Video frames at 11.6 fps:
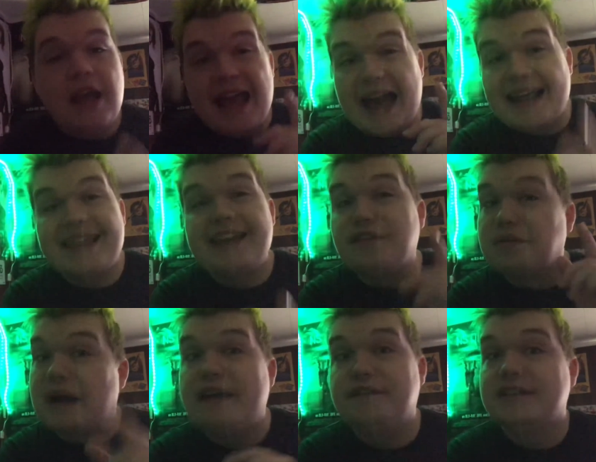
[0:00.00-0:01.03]
I think
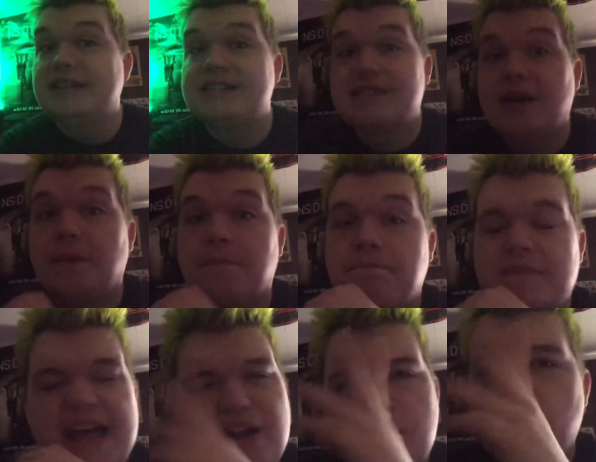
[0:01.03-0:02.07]
rightfully so. I
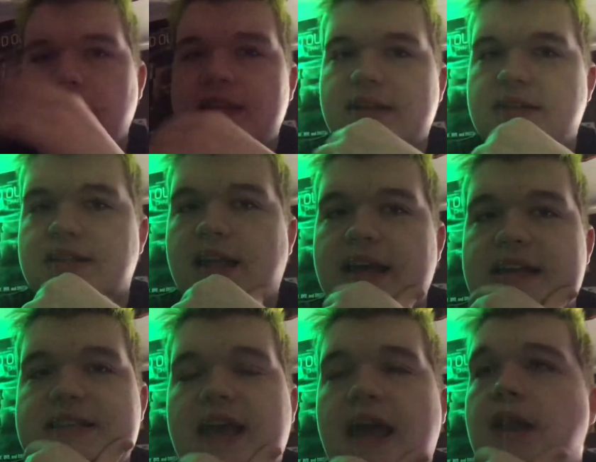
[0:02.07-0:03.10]
know we'll get dislikes,
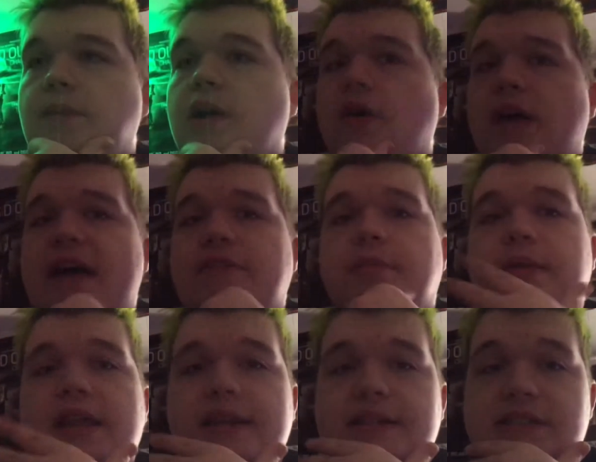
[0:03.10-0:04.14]
and we all have
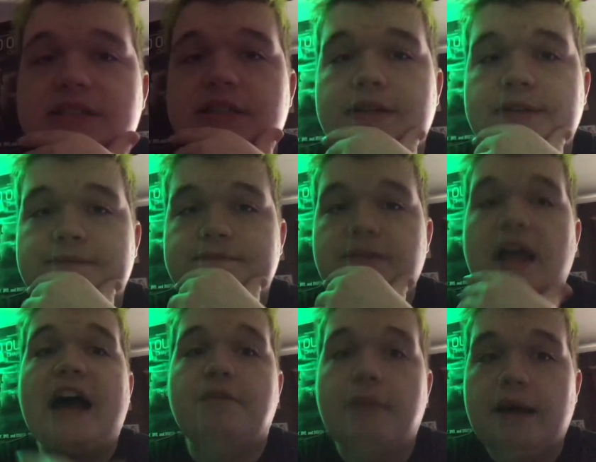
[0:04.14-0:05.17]
opinions. I
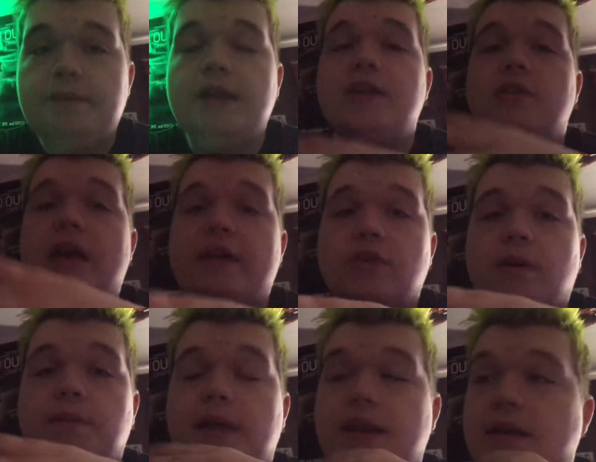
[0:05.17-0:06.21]
have my opinion, you have your
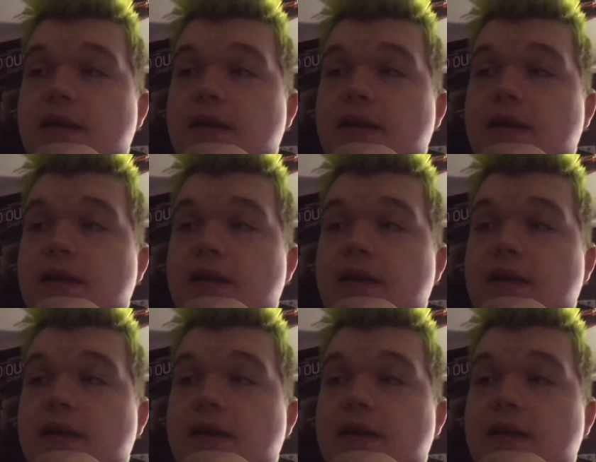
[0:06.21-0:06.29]
opinion.